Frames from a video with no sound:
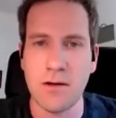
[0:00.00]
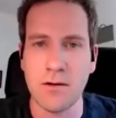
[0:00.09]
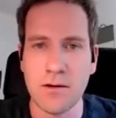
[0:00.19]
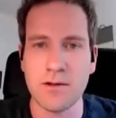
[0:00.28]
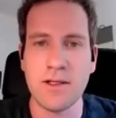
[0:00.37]

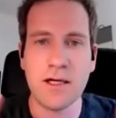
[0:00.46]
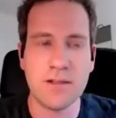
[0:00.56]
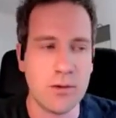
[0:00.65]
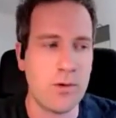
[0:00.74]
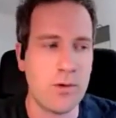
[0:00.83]

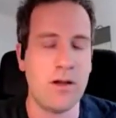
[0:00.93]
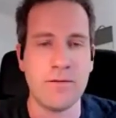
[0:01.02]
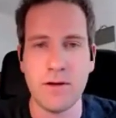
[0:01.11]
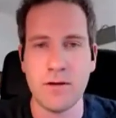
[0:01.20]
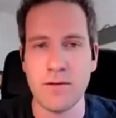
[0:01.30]
conducted well,
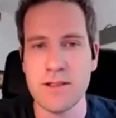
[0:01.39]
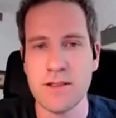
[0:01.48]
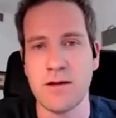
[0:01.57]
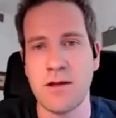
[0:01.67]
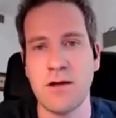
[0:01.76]
rigorous,
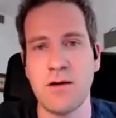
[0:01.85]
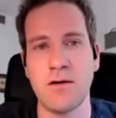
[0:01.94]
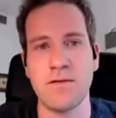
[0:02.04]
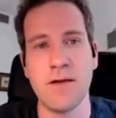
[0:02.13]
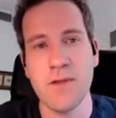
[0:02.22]
and all of
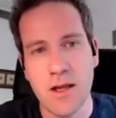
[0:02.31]
that.